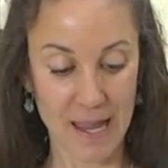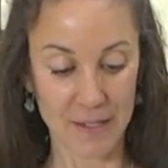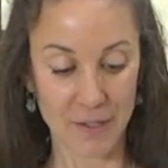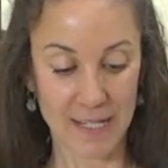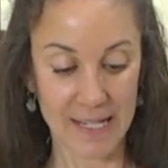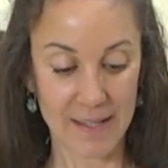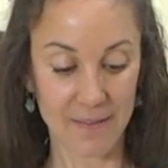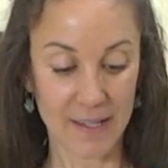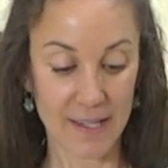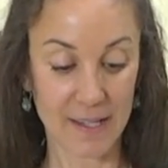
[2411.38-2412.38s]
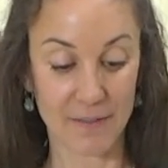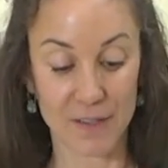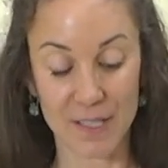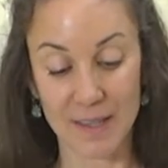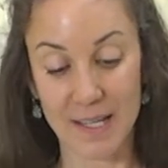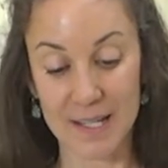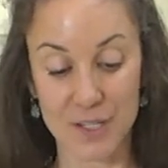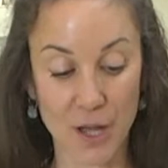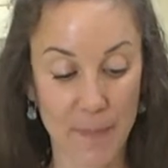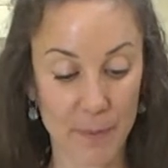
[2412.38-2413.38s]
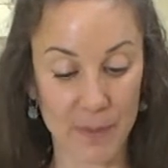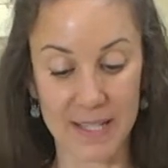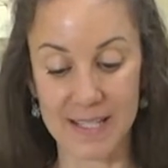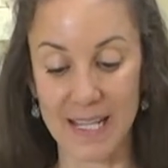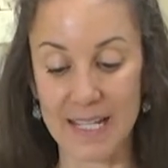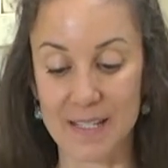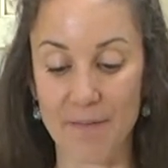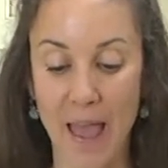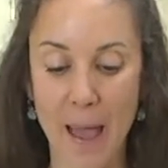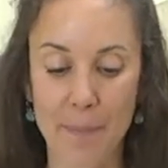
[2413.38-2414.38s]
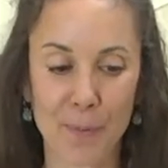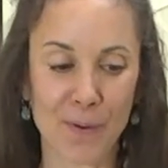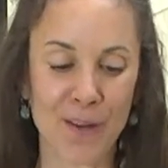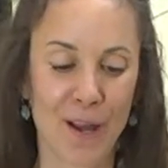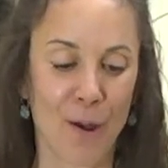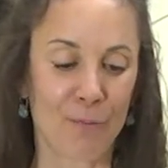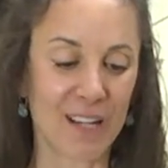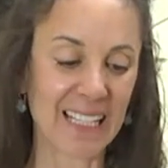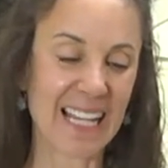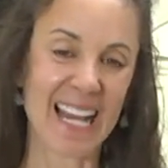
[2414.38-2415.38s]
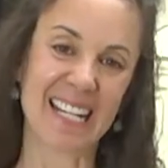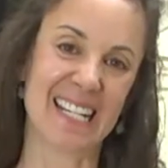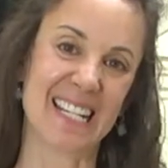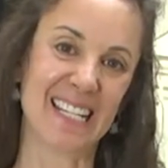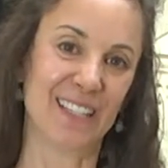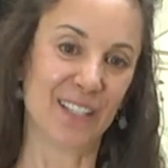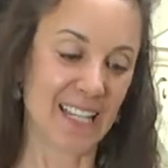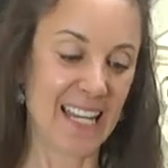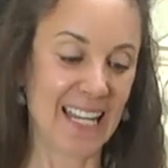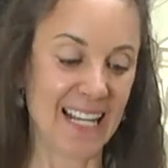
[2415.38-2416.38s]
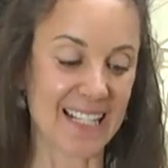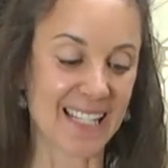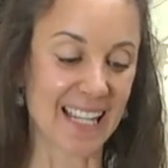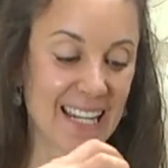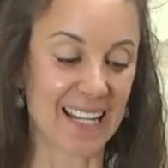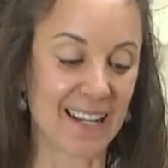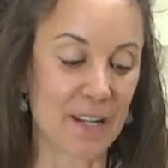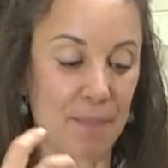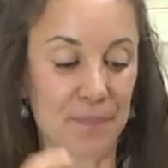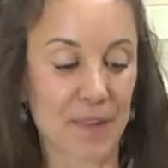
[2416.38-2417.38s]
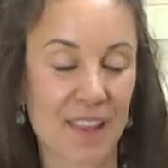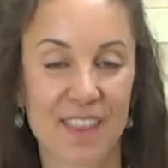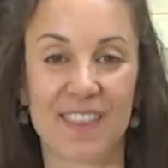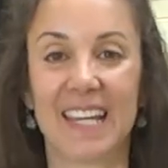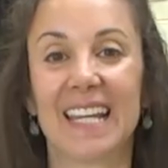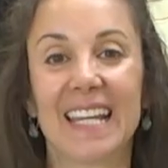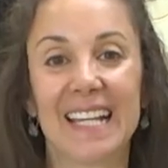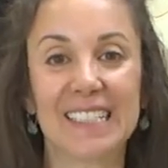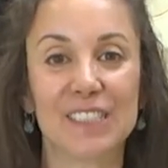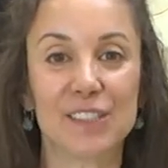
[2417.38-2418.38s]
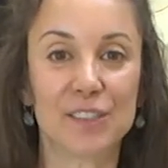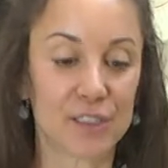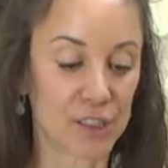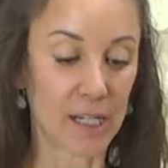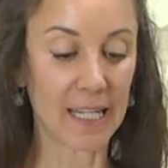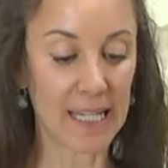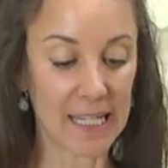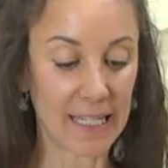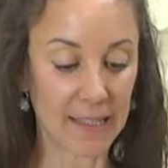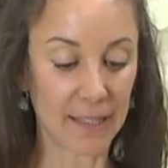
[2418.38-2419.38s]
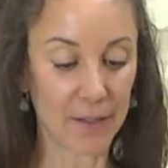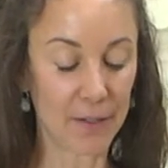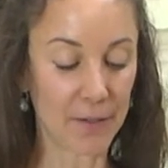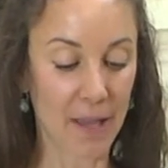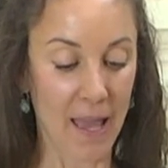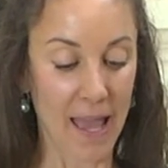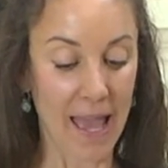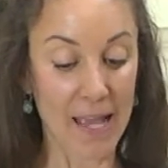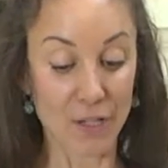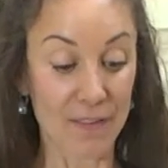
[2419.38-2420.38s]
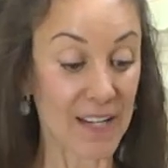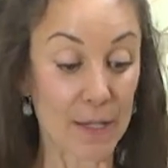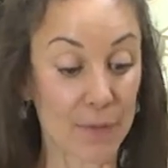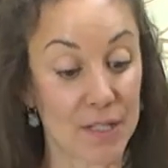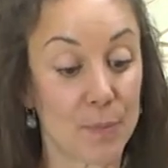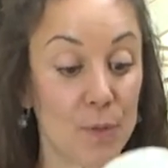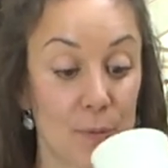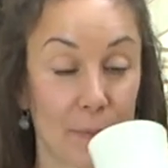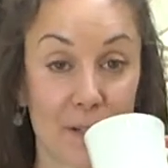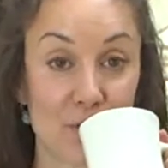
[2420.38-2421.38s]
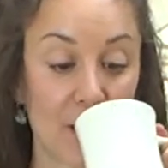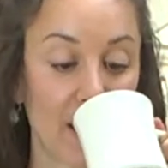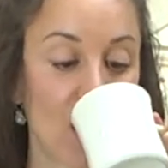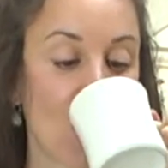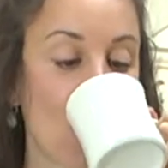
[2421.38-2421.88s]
You can even, if you did this, top it with a slice of apple. Really kind of neat looking. It's like thick and chunky a little, and you can even eat it with a spoon, but I'm gonna drink it.